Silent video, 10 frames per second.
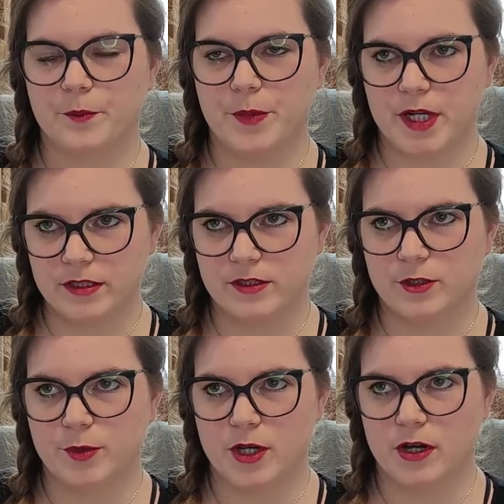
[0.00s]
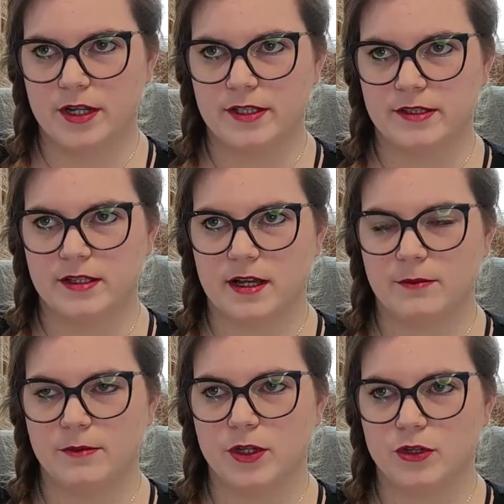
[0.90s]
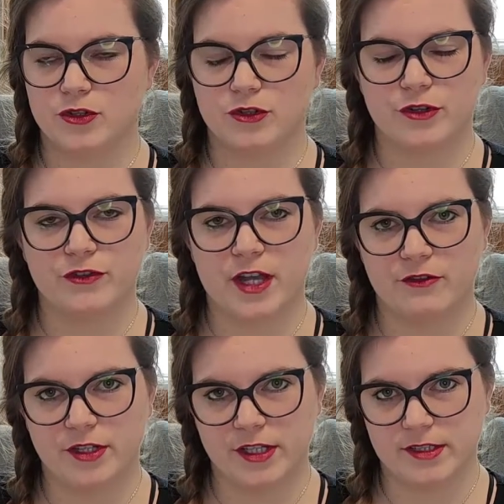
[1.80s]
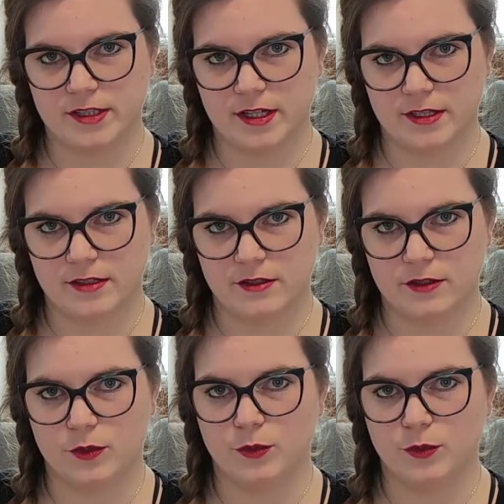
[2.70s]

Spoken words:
but to be honest, I'm not sure if every designer